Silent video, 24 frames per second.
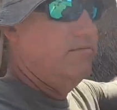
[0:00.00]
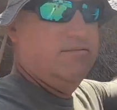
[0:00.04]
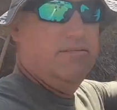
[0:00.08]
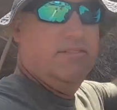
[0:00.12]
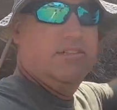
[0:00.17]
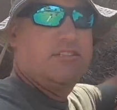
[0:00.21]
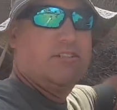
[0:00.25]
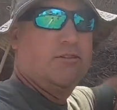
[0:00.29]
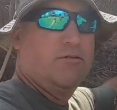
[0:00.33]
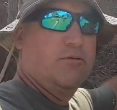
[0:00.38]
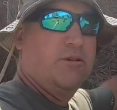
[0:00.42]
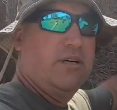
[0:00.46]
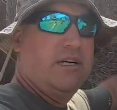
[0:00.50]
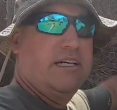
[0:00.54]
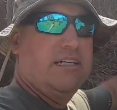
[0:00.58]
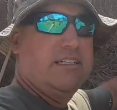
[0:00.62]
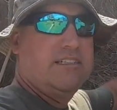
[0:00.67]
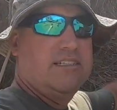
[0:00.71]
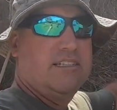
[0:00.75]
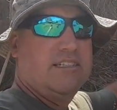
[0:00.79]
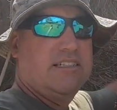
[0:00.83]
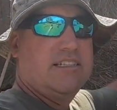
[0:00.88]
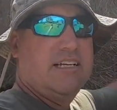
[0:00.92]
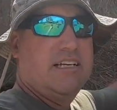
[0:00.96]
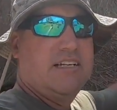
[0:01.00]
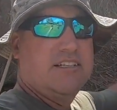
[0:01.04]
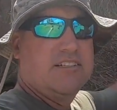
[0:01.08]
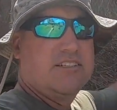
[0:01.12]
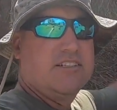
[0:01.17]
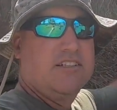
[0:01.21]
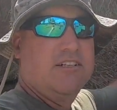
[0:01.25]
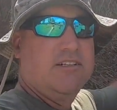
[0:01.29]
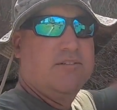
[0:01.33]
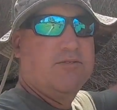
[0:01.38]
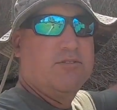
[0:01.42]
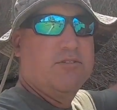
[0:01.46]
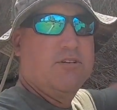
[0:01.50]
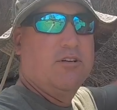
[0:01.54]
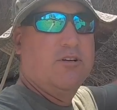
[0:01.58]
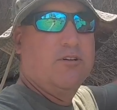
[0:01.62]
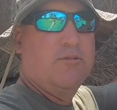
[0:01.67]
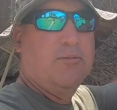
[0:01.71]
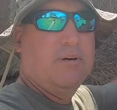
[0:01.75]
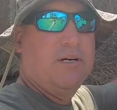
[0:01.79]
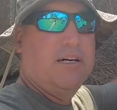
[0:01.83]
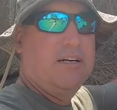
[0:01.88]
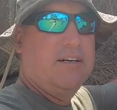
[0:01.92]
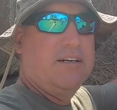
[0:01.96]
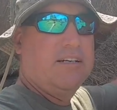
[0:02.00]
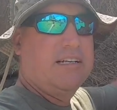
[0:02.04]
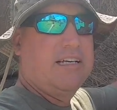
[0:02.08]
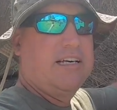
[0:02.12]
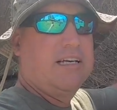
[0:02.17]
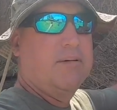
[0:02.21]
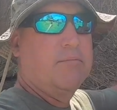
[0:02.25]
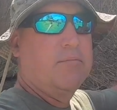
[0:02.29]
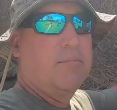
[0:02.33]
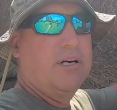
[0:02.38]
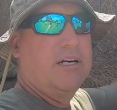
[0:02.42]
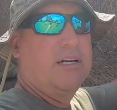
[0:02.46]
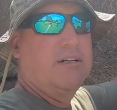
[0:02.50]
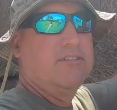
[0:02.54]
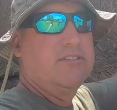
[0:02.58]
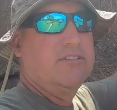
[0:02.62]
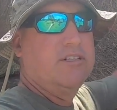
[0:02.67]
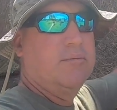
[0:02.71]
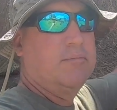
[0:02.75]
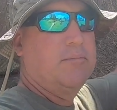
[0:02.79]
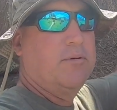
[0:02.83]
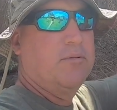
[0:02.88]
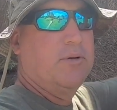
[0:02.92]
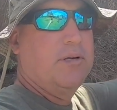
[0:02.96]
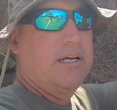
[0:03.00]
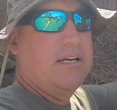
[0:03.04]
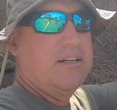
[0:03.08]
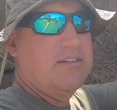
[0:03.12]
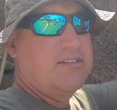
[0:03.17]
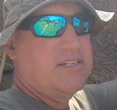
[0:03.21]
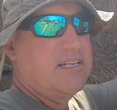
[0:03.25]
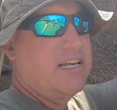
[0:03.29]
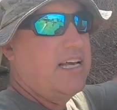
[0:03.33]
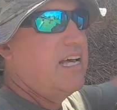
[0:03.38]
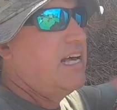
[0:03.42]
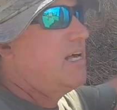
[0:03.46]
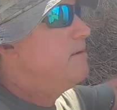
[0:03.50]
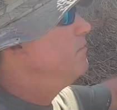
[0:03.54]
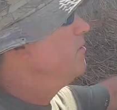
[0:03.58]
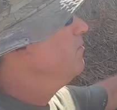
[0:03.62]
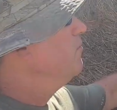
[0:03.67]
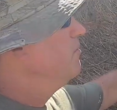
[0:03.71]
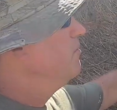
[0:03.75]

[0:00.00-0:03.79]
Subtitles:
when this old grass sits out in the sun for a little while, it kind of browns up on the outside, but